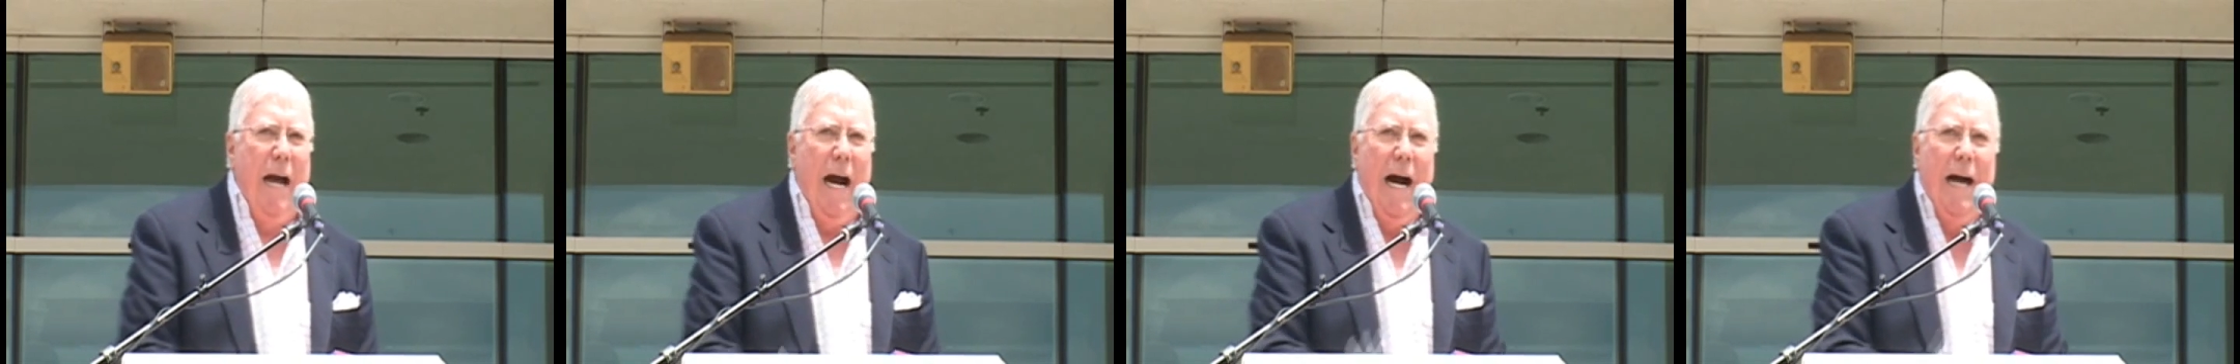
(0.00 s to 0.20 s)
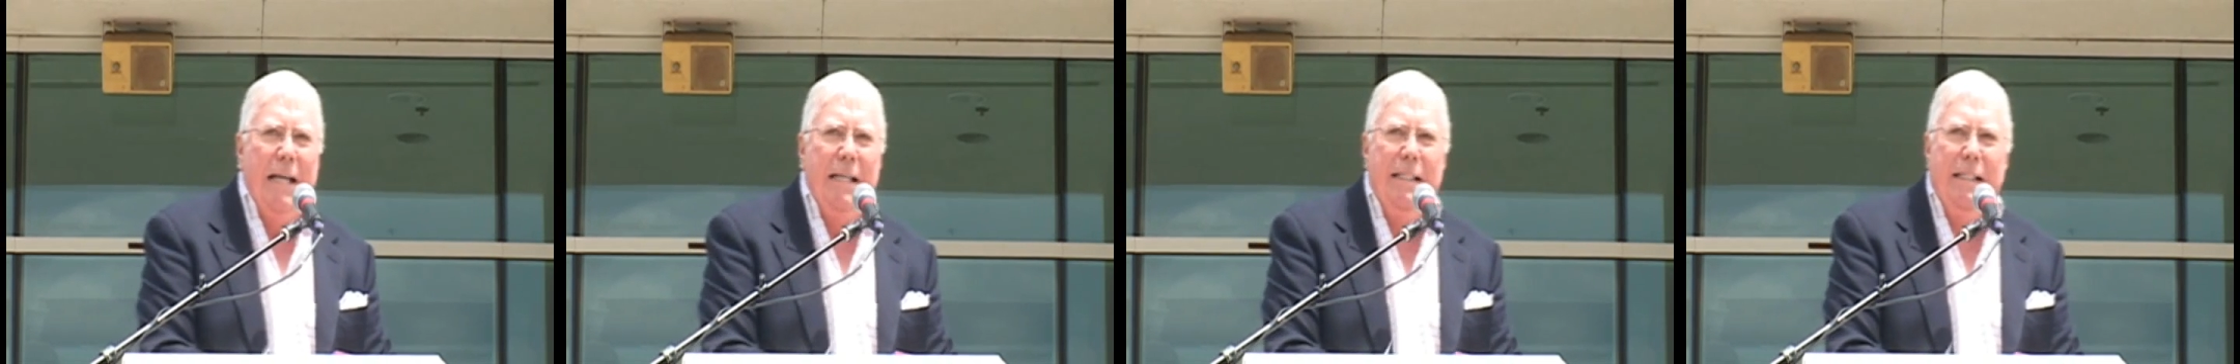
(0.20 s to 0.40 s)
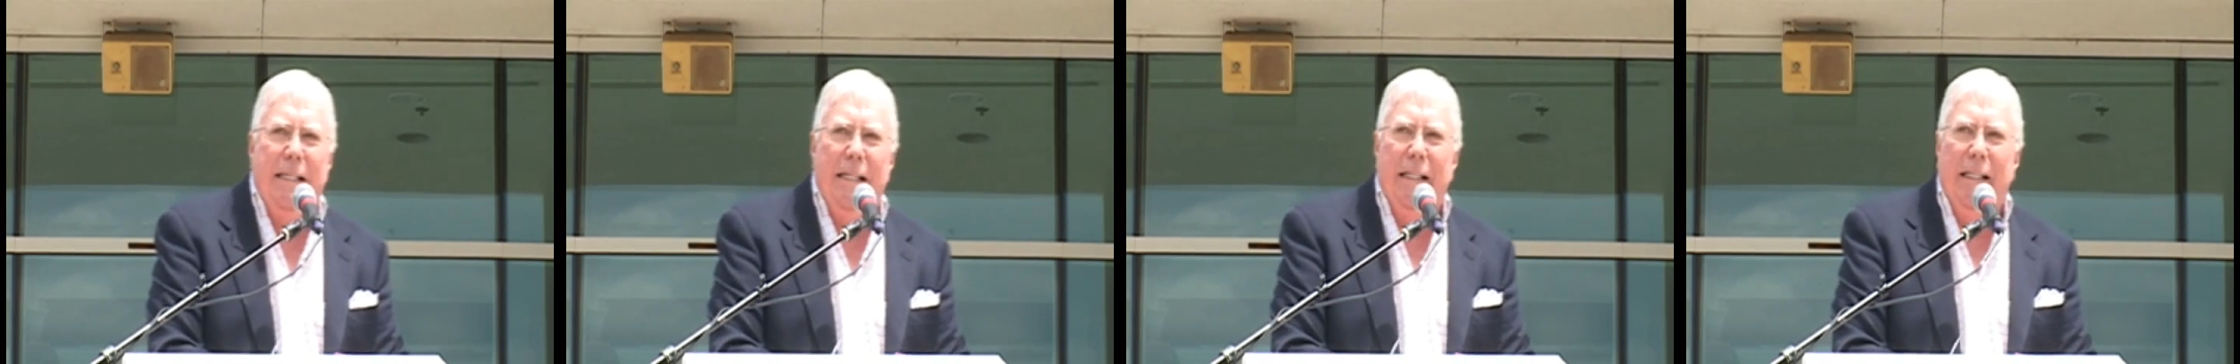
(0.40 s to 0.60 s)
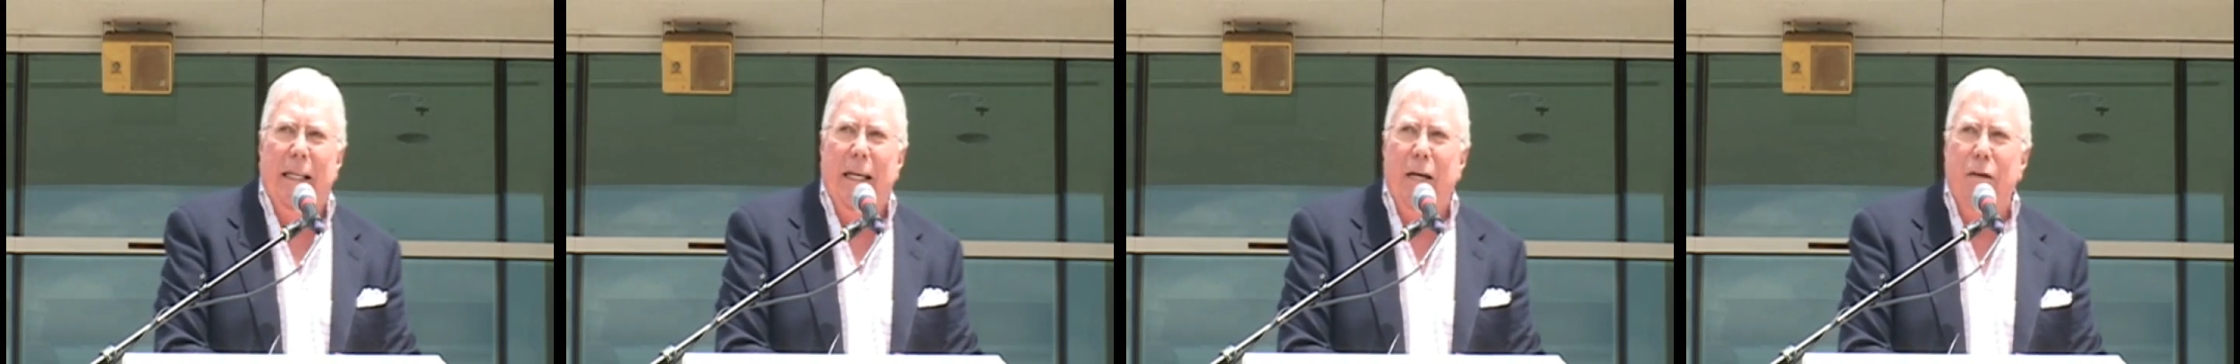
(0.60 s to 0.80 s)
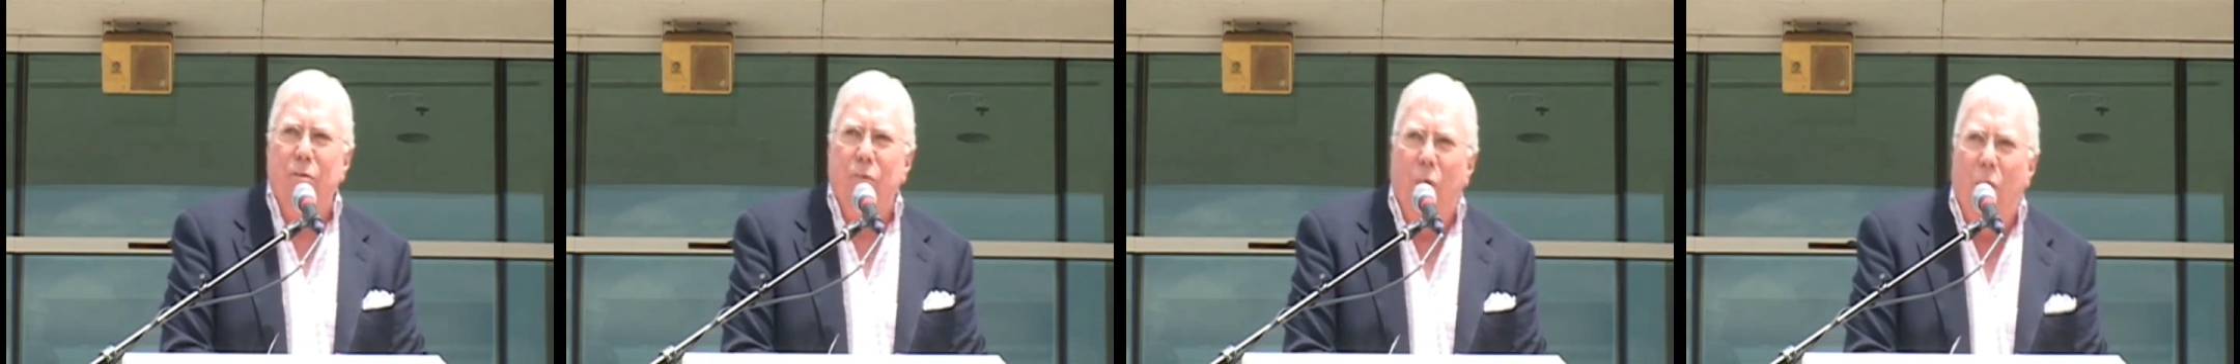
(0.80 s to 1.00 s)

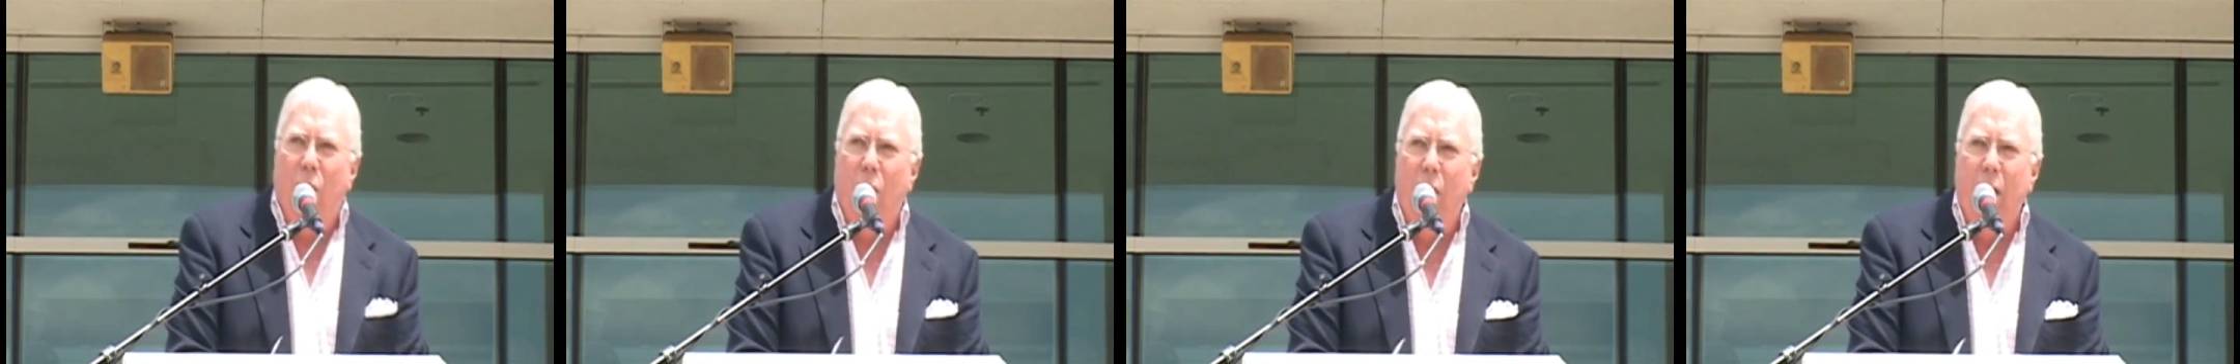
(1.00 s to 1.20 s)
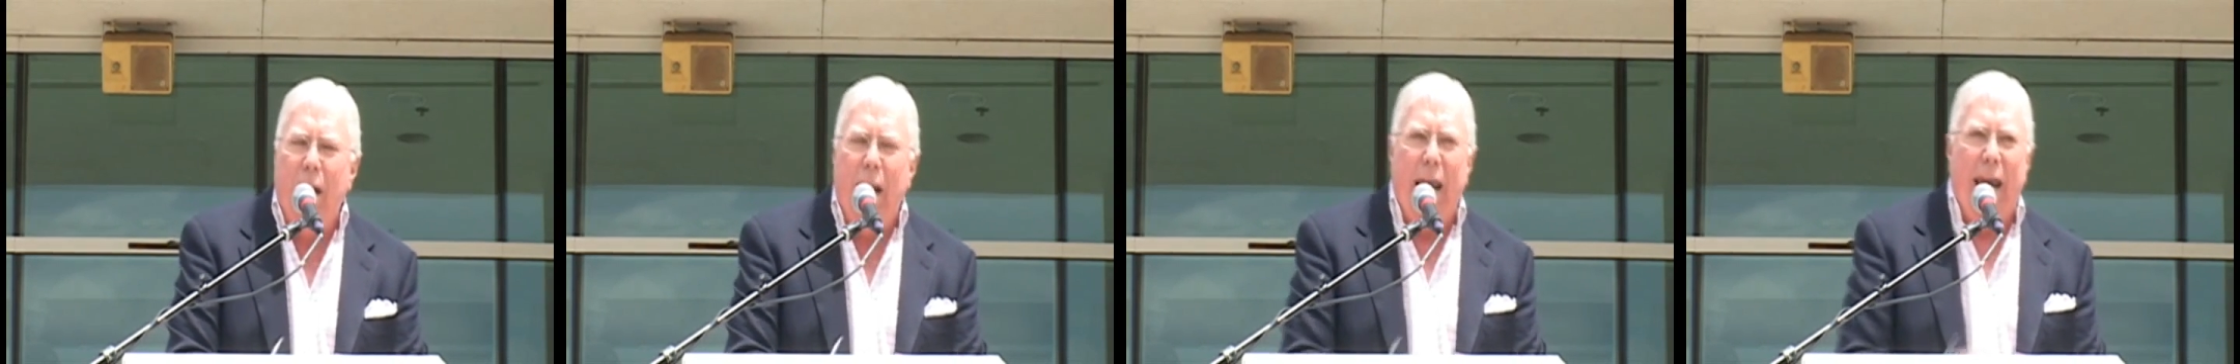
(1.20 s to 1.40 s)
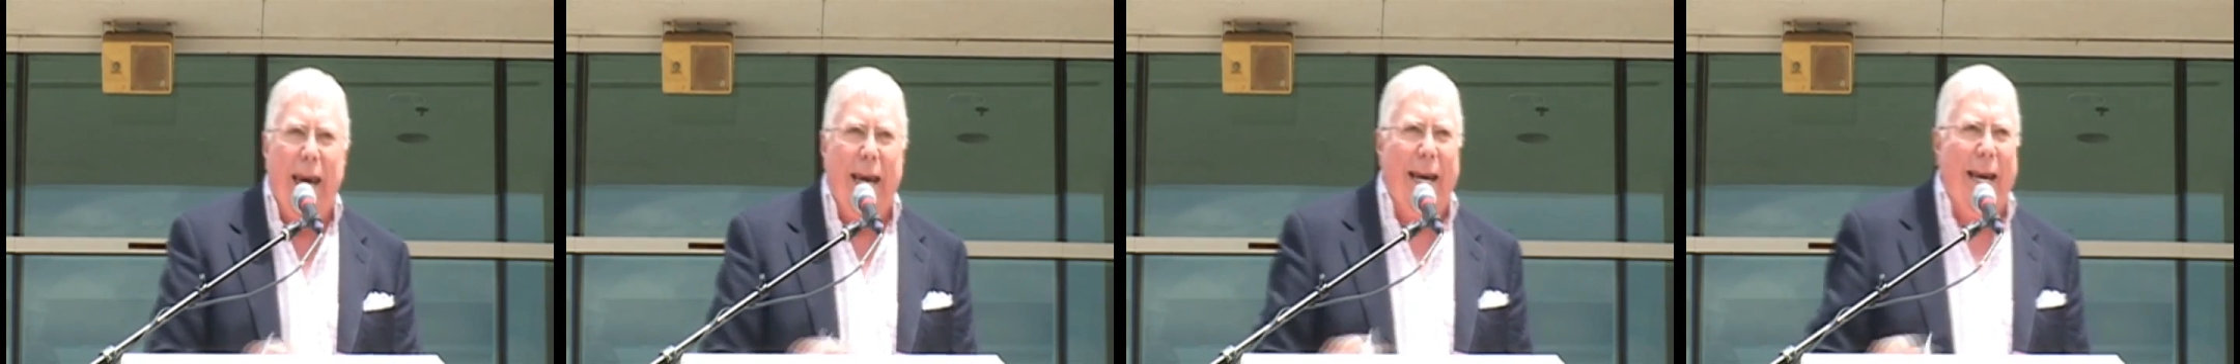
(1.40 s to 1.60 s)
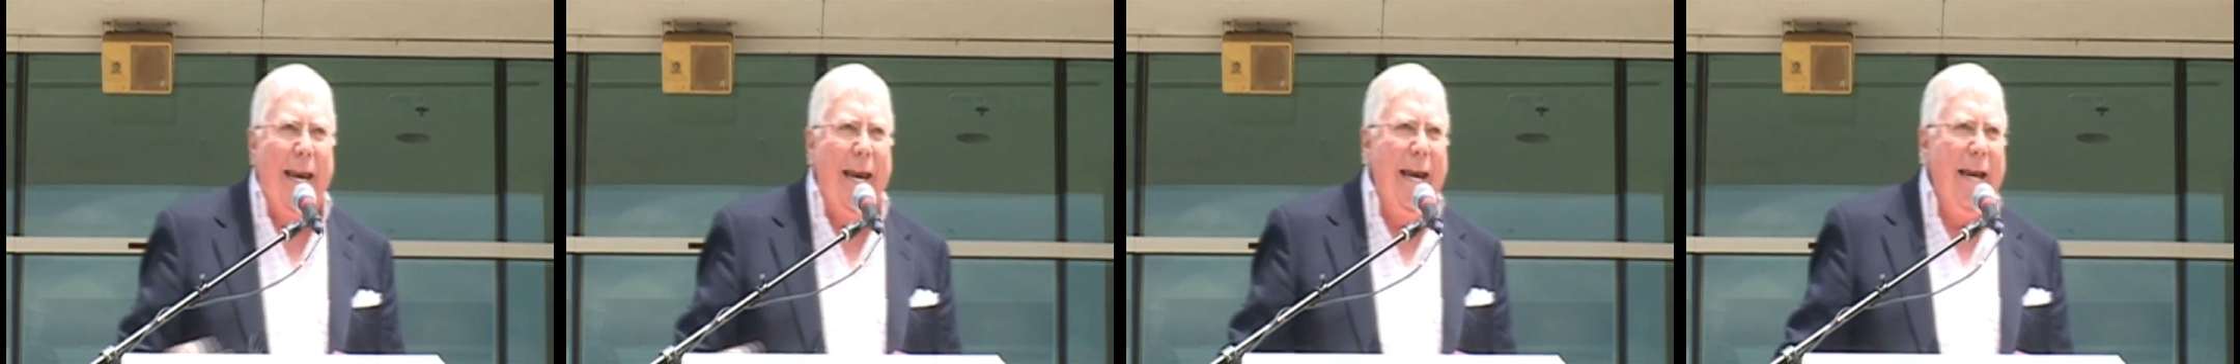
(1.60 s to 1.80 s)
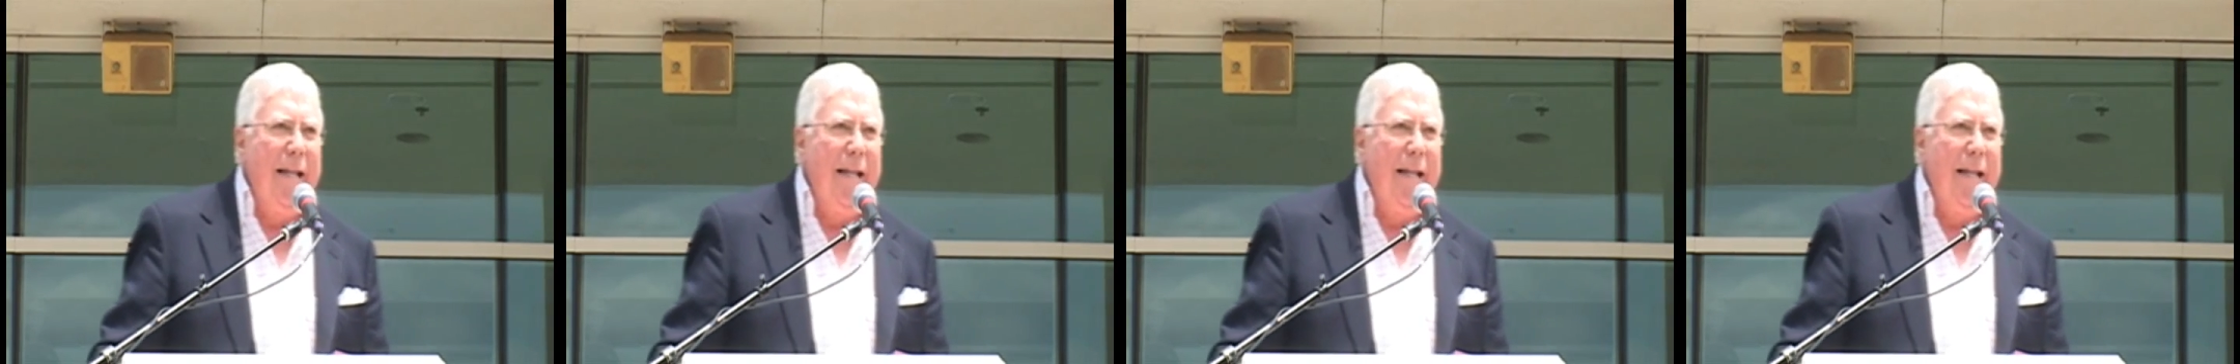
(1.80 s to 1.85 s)
constantly warning